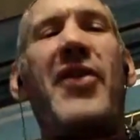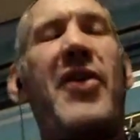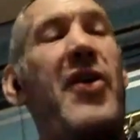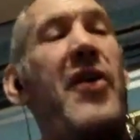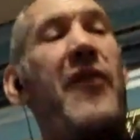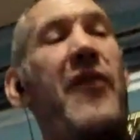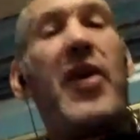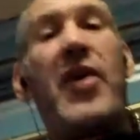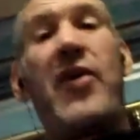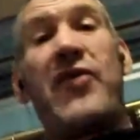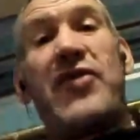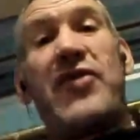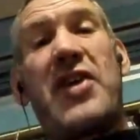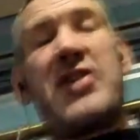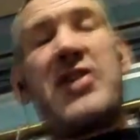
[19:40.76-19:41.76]
I think I've
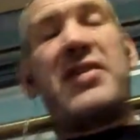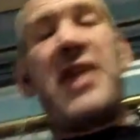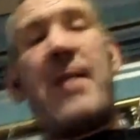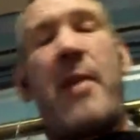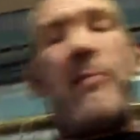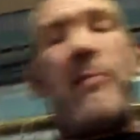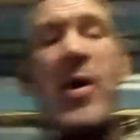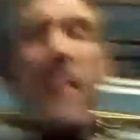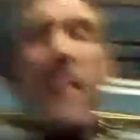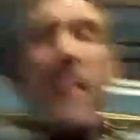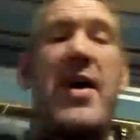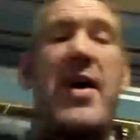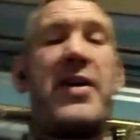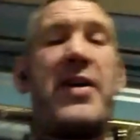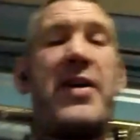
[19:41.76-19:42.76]
sussed them a bit better
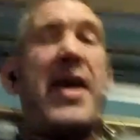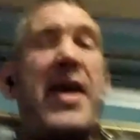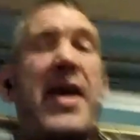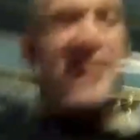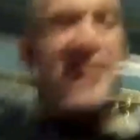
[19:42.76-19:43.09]
than that.